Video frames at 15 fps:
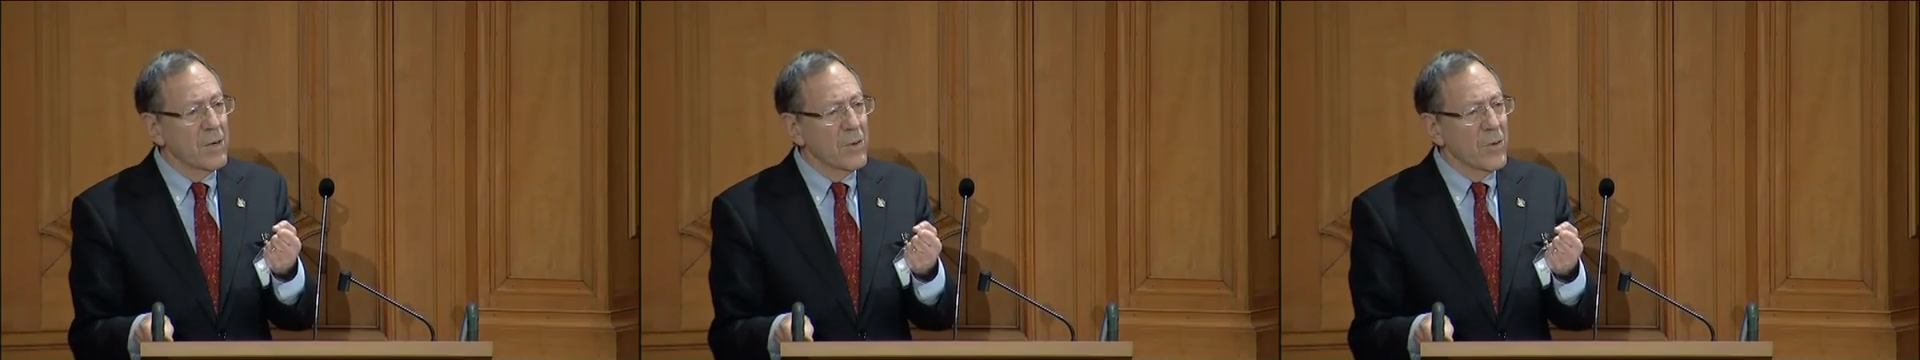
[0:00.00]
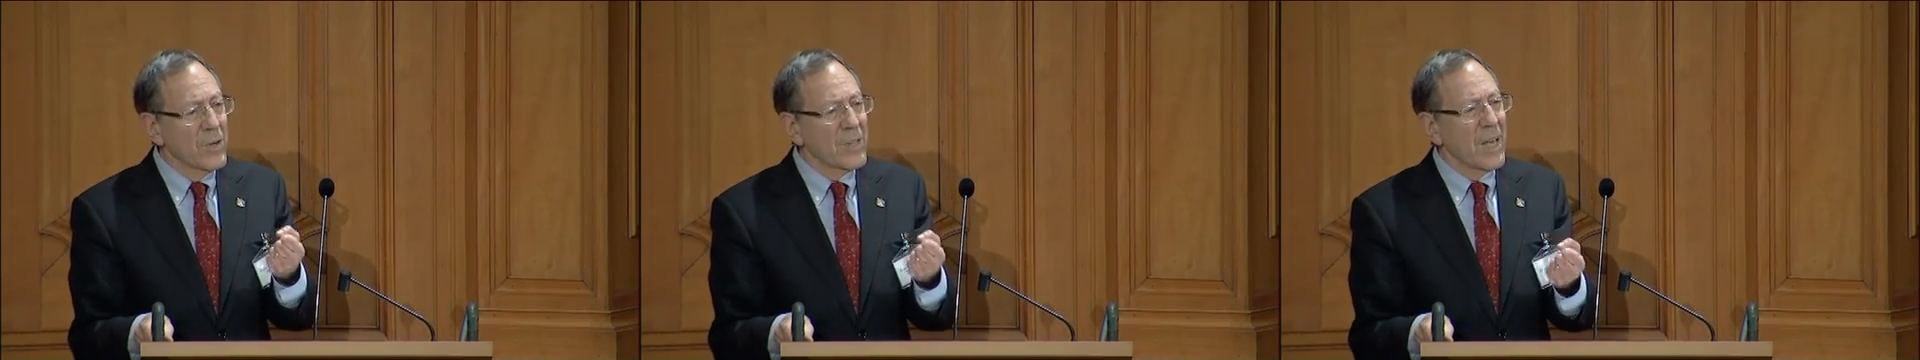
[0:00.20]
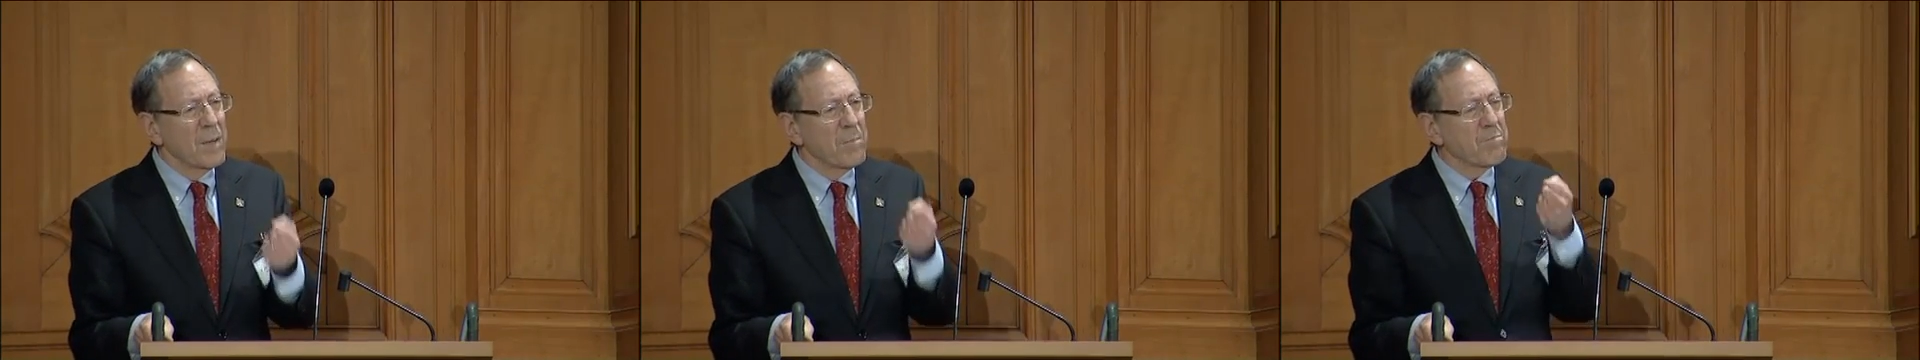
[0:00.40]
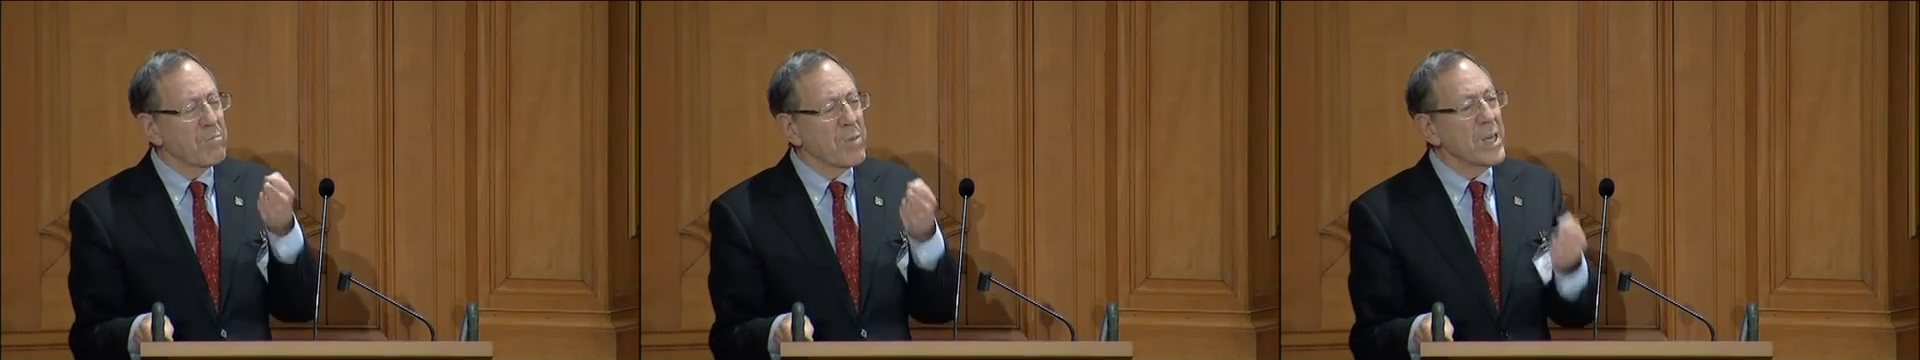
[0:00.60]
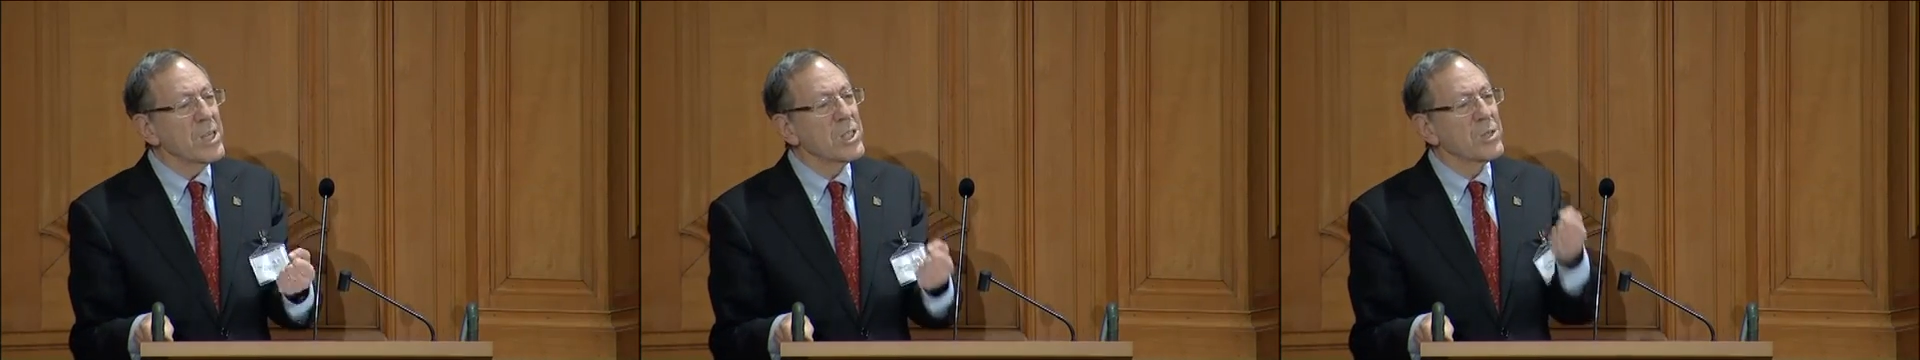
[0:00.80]
with a
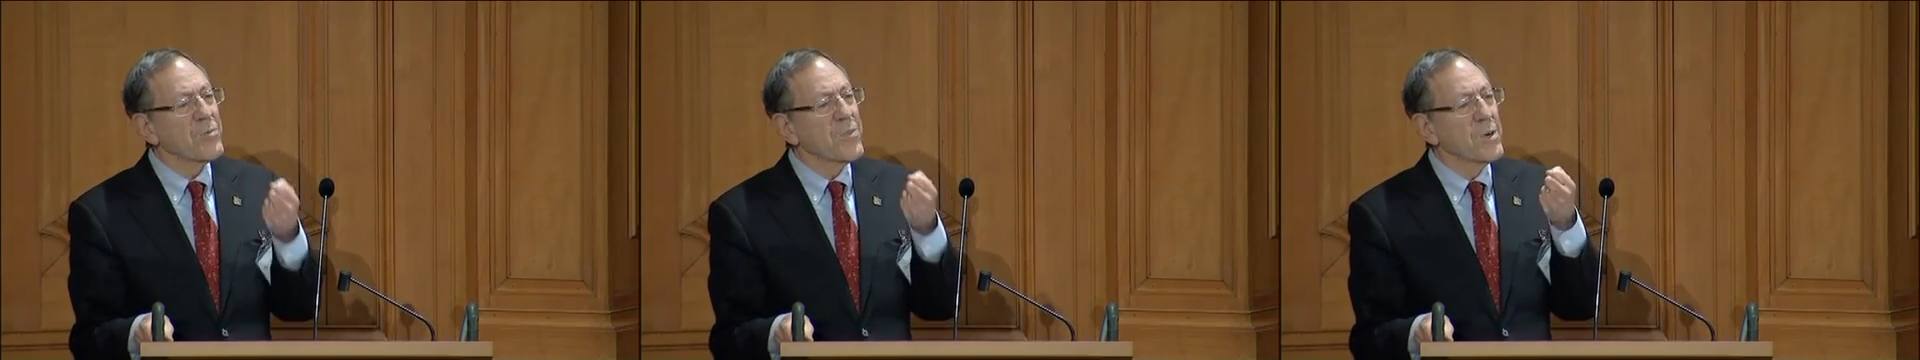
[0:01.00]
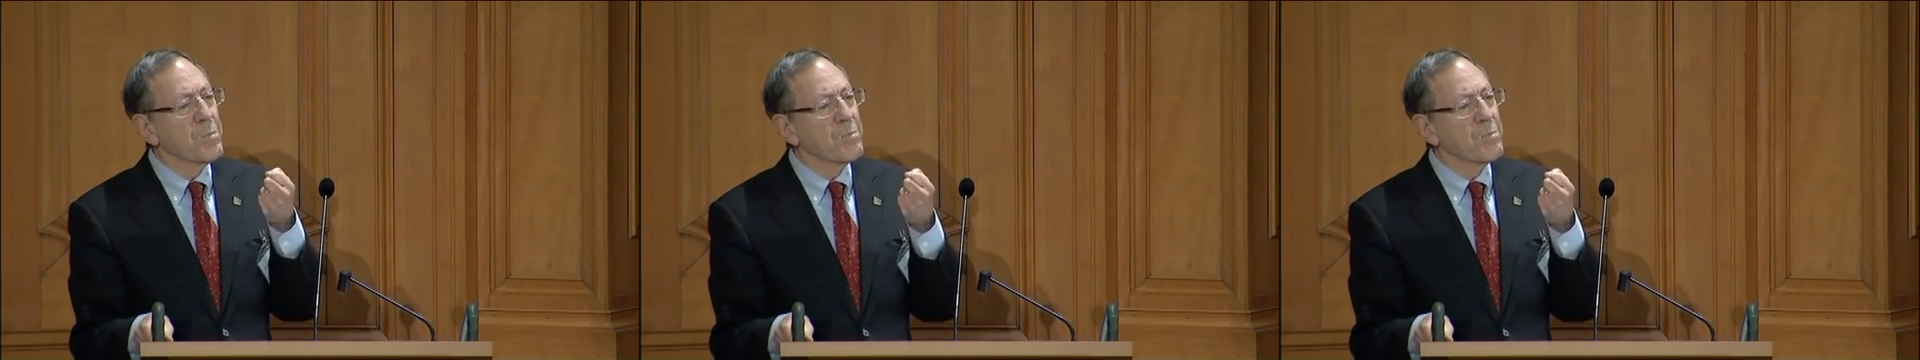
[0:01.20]
peaceful